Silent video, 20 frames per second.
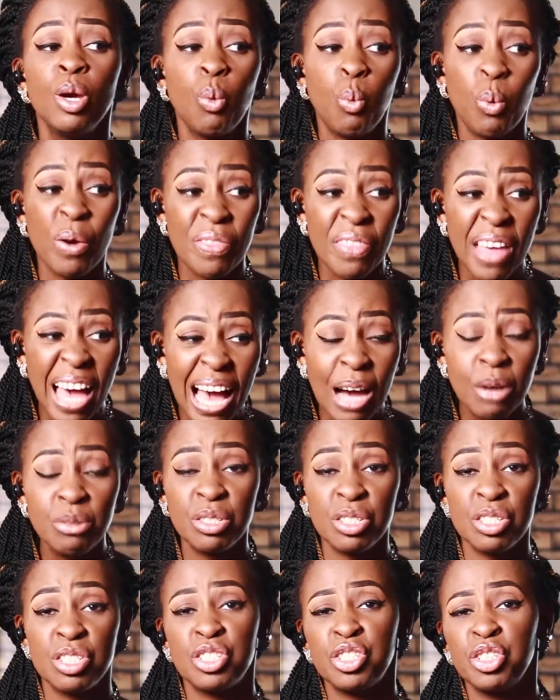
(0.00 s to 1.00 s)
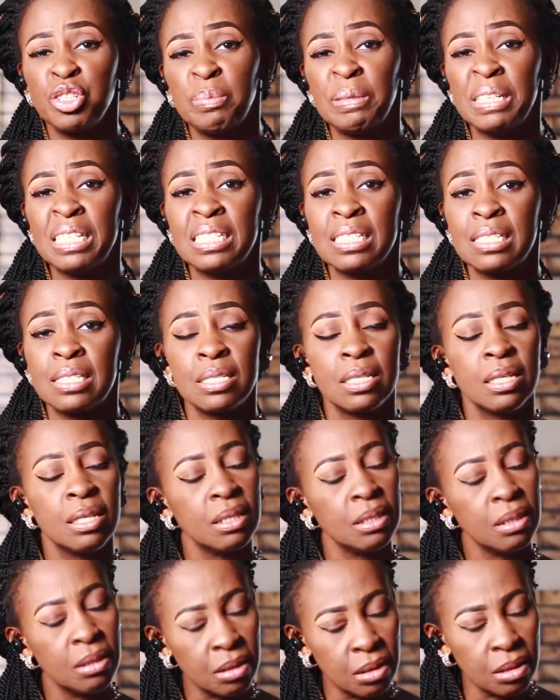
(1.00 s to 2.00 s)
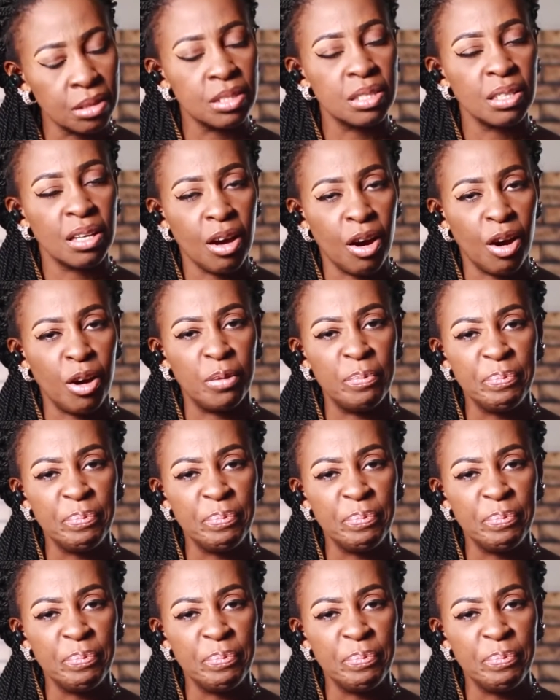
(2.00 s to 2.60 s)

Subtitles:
without disturbance, you're good to go.